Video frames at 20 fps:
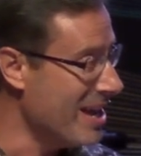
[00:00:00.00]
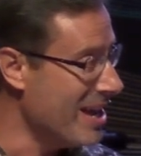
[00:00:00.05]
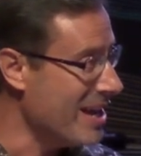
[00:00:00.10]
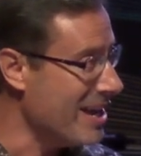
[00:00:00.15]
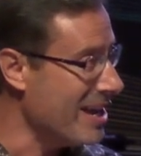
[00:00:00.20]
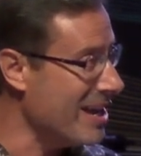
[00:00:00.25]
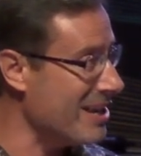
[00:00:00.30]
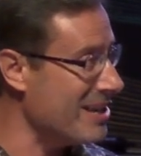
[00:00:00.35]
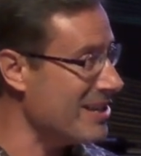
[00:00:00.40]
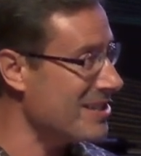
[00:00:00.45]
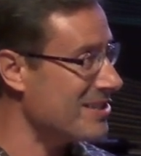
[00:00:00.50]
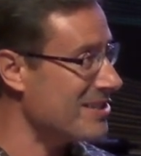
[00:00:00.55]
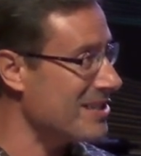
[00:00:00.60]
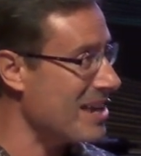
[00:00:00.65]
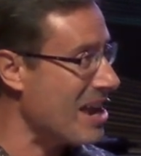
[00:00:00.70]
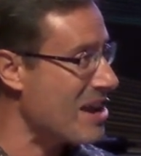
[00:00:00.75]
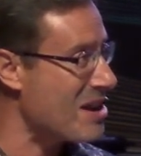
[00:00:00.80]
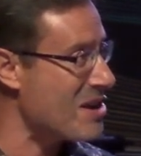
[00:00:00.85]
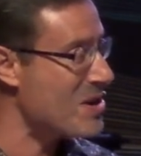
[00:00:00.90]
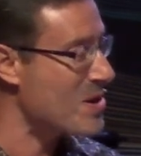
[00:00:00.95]
It is
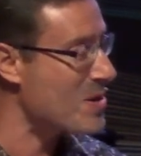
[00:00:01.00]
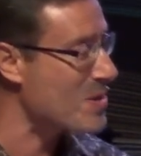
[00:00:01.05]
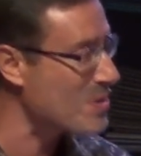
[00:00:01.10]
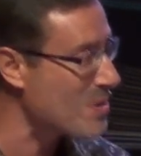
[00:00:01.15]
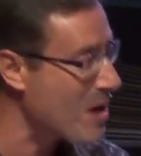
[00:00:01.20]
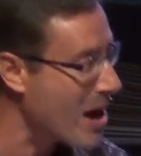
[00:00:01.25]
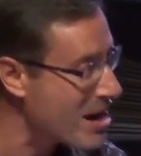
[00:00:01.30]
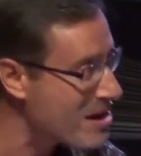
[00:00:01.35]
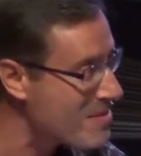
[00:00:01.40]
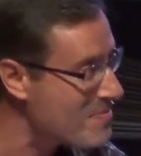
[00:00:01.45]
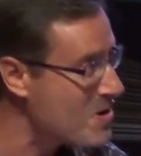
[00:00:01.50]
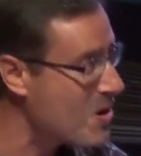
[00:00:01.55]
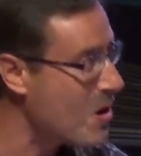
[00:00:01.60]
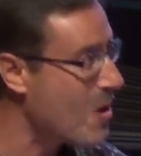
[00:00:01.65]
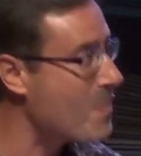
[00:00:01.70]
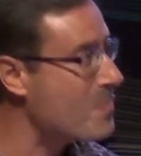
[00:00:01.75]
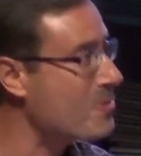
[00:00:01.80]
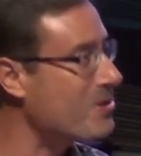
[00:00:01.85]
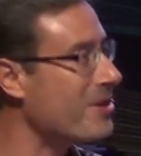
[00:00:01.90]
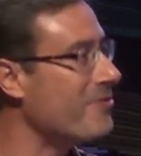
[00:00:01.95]
an
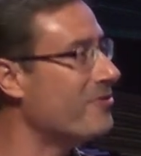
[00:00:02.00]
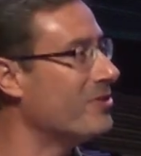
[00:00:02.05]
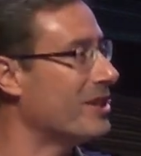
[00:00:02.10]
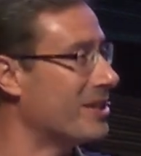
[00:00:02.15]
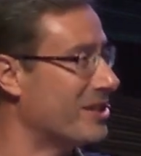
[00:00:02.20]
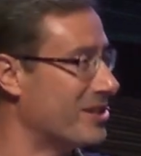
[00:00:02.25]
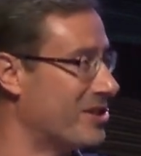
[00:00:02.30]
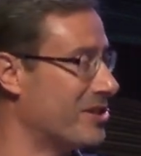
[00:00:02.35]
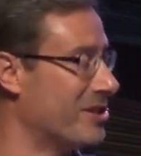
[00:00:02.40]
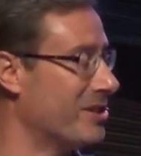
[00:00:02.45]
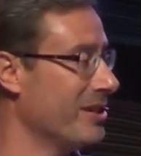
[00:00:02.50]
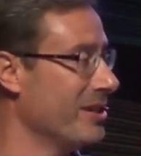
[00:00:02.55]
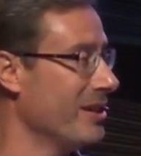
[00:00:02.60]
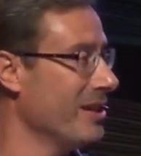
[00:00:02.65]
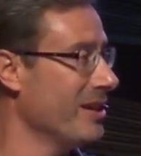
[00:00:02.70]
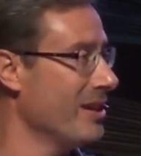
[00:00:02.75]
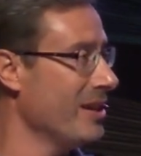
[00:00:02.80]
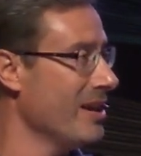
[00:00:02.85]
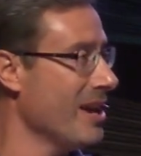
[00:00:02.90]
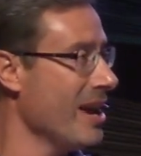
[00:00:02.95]
incredible privilege
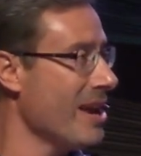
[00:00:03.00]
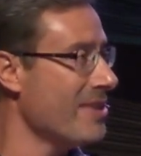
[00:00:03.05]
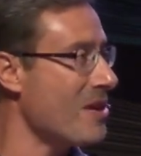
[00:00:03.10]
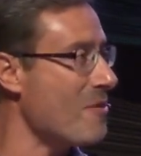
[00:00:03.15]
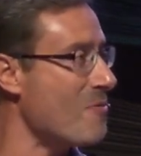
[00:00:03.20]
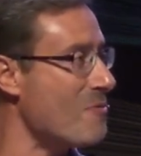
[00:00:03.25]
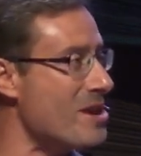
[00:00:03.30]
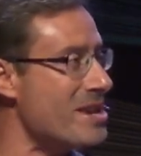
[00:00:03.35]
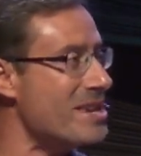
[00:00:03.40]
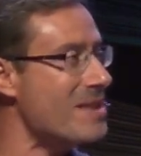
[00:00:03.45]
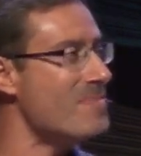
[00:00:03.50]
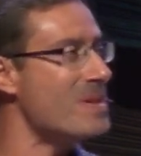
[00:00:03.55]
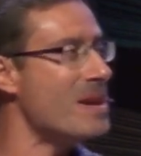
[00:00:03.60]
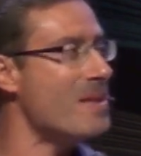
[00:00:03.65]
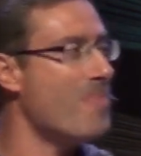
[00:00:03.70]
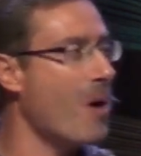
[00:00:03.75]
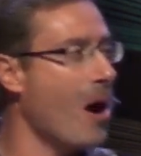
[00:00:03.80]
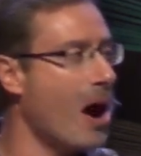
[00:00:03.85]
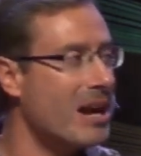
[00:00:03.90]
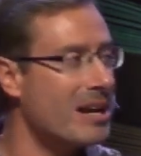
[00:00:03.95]
that we can be a
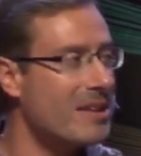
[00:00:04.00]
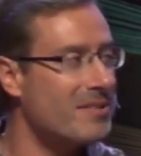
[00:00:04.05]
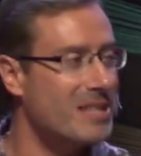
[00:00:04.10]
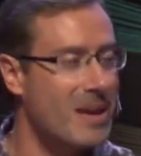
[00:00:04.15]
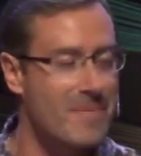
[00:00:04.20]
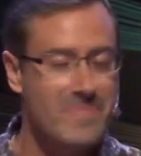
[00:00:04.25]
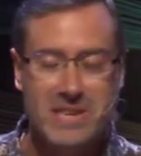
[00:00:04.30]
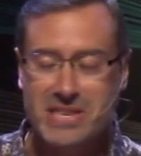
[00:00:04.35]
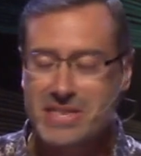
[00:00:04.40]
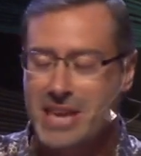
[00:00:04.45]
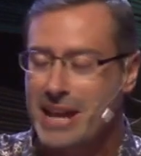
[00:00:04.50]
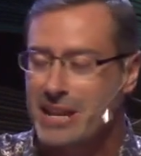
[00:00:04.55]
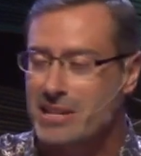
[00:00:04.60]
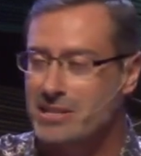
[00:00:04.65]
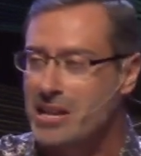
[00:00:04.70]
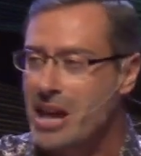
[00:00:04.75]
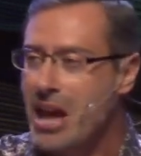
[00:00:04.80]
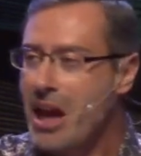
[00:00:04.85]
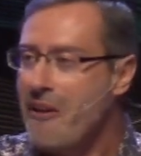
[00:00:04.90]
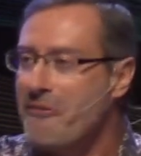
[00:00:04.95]
part of something that
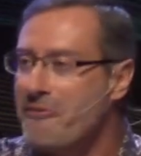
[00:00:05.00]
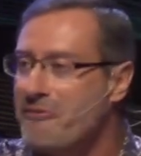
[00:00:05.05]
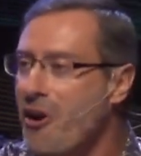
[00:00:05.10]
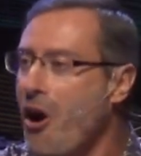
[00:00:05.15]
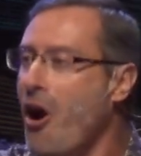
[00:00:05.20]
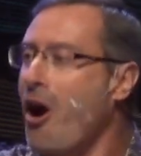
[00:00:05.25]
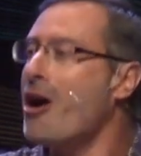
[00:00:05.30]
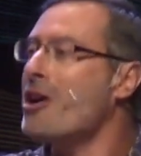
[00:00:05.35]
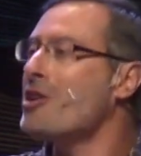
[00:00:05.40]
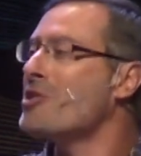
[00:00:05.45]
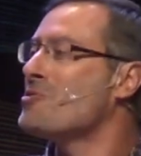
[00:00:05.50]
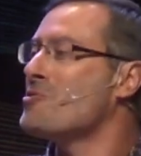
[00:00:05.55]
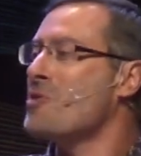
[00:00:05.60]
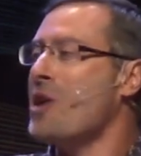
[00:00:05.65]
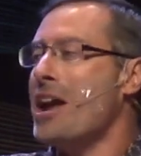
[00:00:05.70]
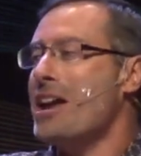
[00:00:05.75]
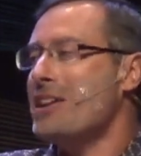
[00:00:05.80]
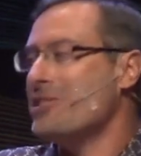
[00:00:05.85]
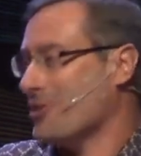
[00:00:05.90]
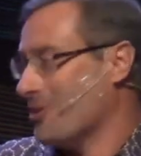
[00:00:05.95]
is far
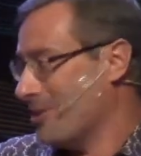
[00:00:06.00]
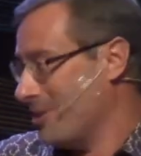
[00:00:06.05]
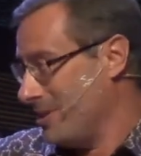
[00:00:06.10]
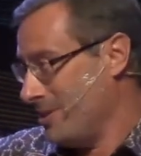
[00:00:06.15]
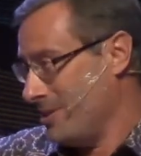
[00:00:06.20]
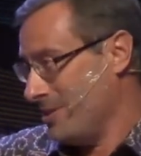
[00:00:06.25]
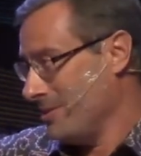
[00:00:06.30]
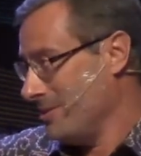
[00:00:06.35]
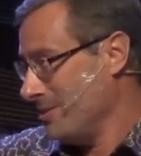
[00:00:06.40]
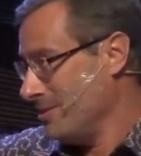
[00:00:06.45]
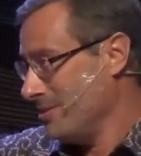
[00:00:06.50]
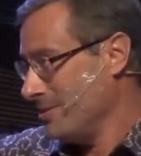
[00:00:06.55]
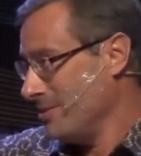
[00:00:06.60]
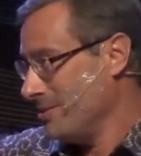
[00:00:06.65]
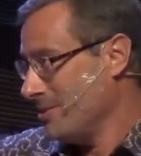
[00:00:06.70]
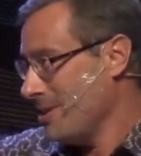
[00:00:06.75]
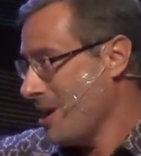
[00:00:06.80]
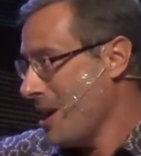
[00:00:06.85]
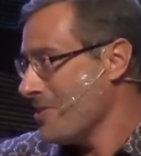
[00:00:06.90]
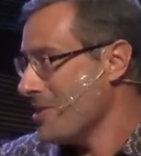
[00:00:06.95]
greater
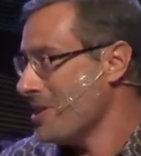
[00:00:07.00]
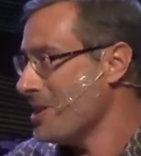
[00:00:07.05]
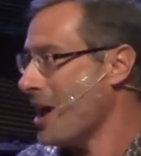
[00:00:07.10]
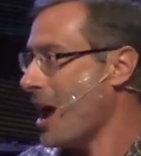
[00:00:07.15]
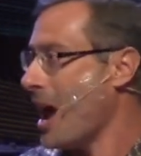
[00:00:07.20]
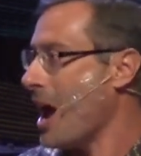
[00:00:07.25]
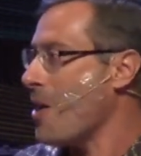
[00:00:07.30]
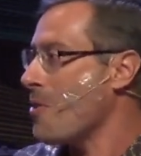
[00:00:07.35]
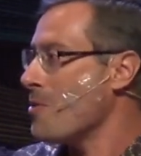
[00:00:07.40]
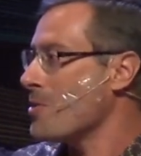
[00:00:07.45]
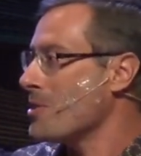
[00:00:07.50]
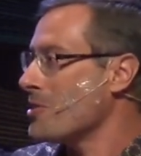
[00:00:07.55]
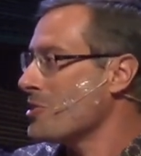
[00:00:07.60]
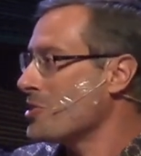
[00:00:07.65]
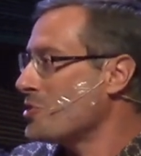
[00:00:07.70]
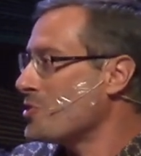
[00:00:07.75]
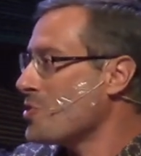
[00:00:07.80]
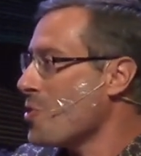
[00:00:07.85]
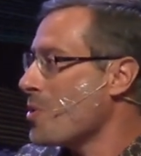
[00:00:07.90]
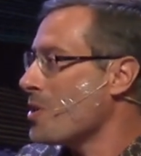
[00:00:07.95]
than our
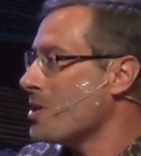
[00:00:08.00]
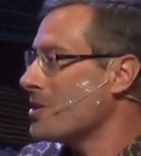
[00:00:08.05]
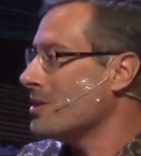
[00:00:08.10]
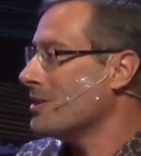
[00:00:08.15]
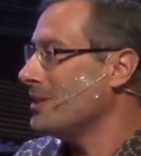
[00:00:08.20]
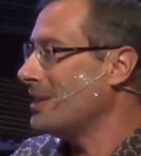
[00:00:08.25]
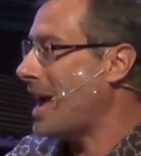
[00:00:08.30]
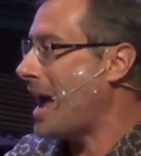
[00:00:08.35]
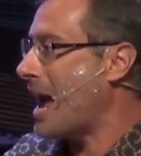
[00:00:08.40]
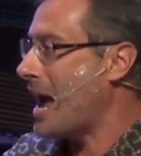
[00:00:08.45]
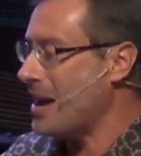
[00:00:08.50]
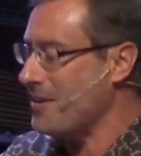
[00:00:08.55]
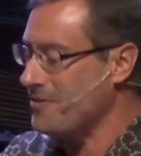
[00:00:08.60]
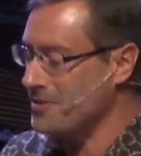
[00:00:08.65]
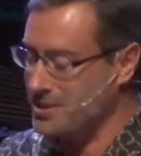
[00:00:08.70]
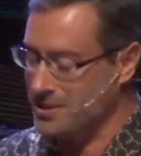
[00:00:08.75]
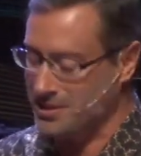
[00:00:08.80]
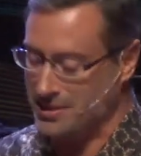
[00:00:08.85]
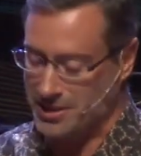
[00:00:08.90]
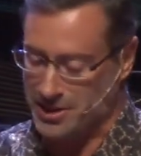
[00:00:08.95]
short
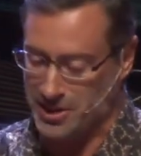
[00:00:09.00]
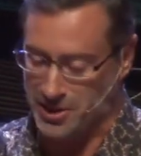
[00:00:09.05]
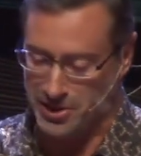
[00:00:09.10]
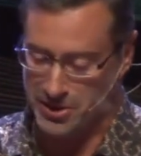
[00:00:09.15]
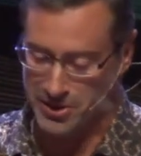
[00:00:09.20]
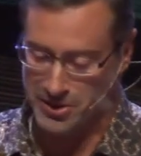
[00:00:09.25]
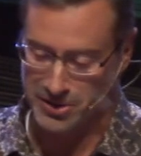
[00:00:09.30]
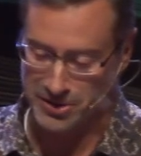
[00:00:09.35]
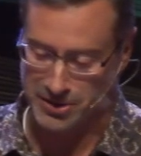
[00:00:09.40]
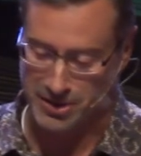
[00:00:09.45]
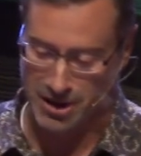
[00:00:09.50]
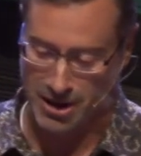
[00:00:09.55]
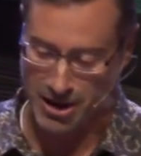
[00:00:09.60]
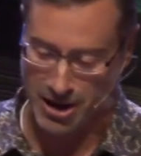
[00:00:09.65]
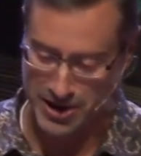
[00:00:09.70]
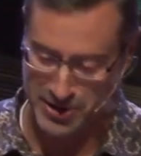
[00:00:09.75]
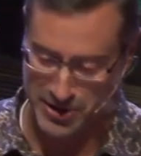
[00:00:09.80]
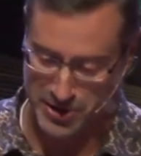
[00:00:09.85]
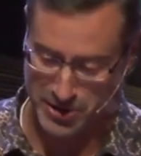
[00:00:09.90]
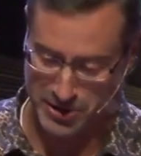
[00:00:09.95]
lives here
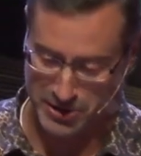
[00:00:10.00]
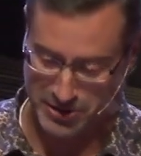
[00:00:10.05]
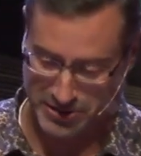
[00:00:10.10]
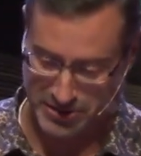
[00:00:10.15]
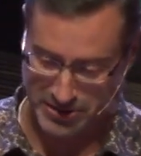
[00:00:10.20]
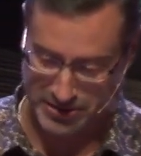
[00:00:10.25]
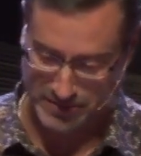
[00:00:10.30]
on earth.